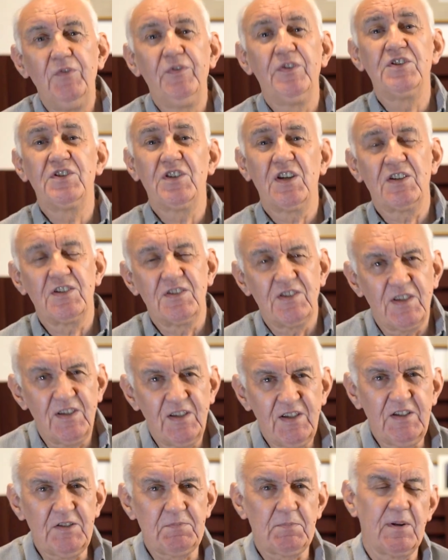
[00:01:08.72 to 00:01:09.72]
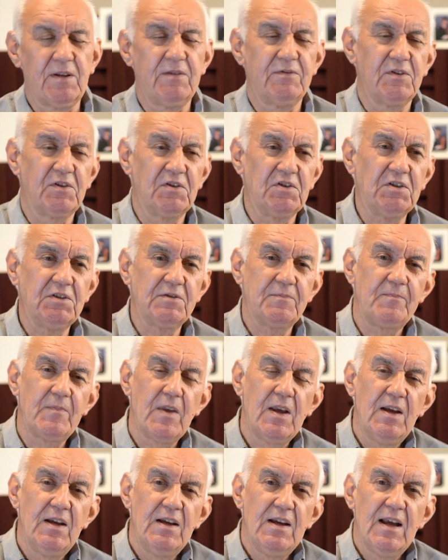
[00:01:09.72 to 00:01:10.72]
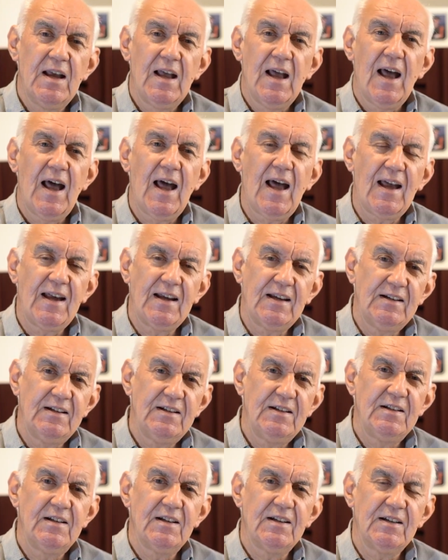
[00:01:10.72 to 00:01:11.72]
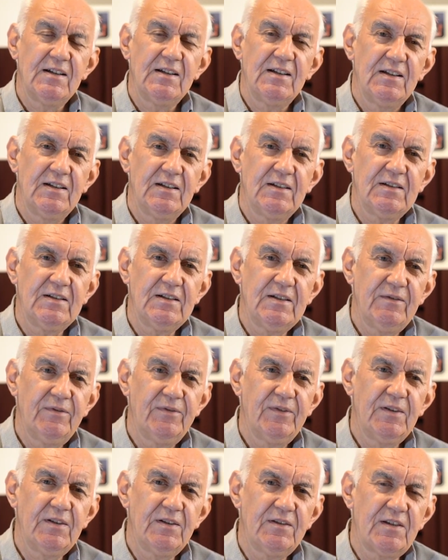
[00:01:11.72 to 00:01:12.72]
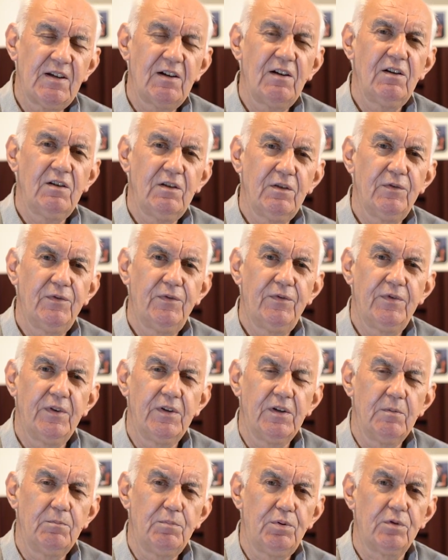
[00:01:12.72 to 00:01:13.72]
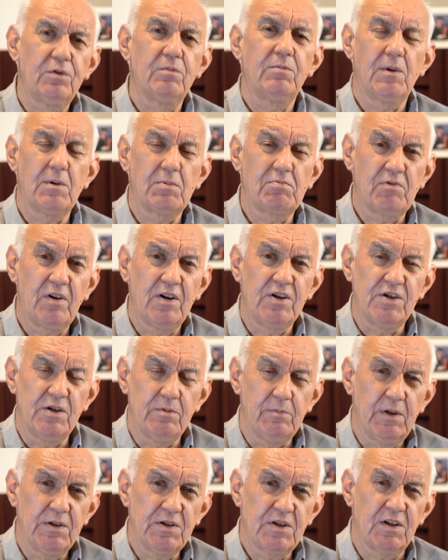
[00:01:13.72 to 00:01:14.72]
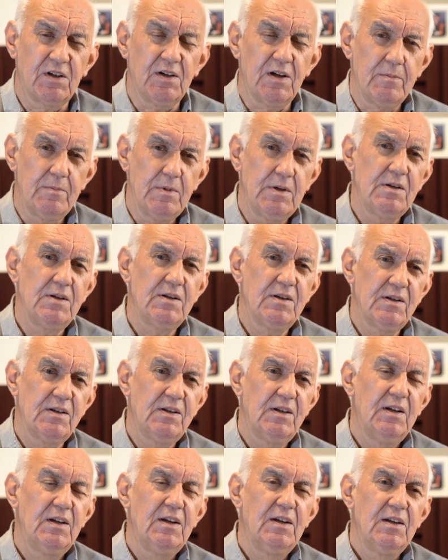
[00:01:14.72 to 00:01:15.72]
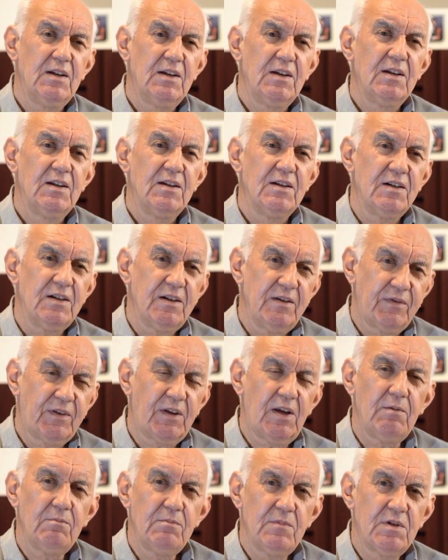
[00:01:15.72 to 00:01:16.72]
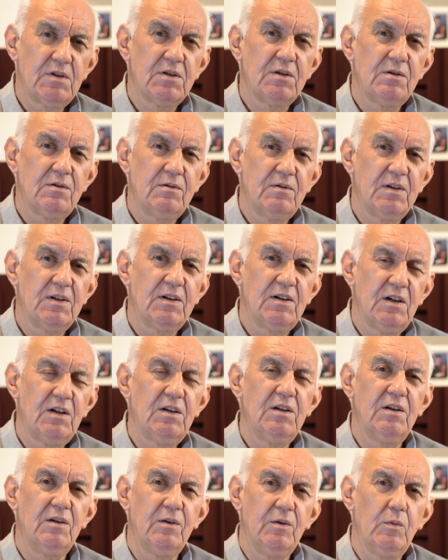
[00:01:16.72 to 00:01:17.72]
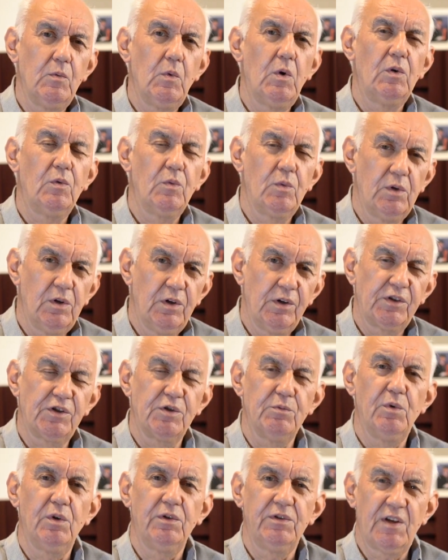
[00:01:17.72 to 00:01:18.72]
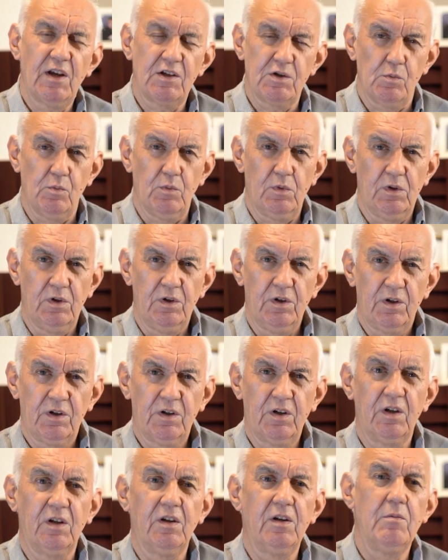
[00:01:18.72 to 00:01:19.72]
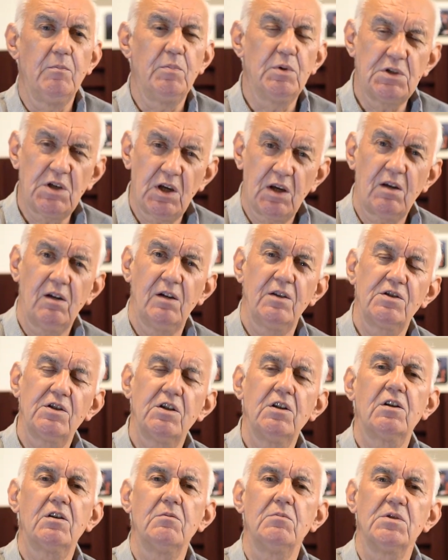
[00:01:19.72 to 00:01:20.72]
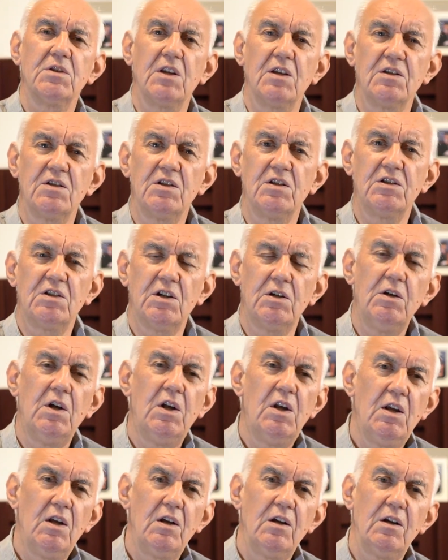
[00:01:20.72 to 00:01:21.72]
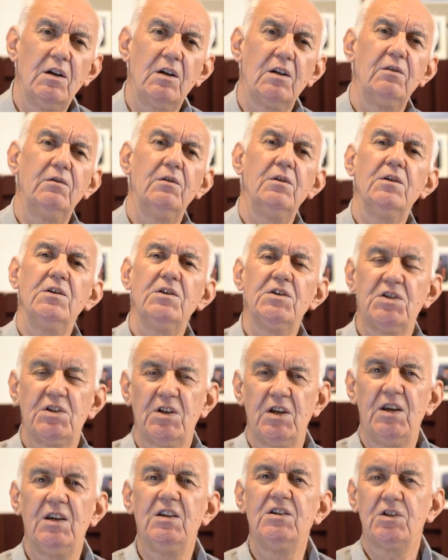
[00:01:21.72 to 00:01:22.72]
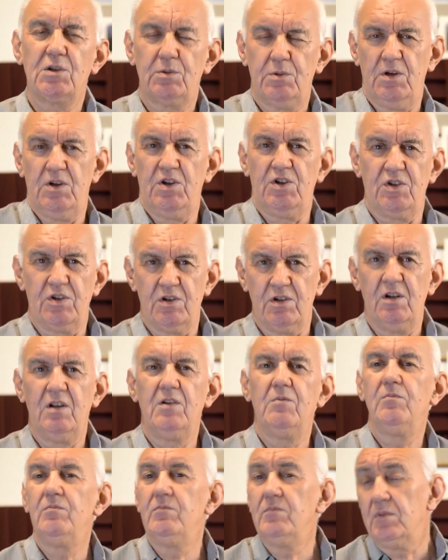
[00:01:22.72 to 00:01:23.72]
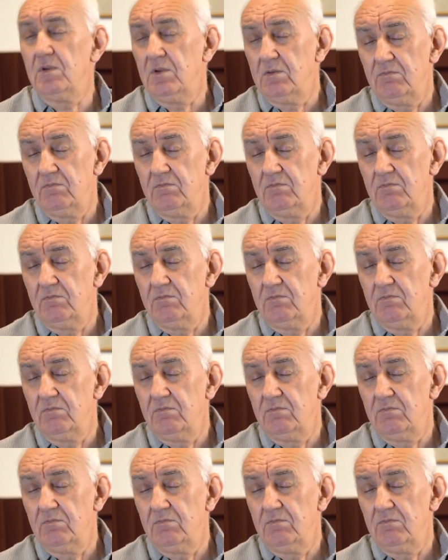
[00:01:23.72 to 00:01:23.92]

over 60 years, believe it or not, and uh, I've uh, done a lot of uh, portable operation in my time, and uh, I've come to uh, learn what works and what doesn't work uh, in particular circumstances. So I'm going to answer his question and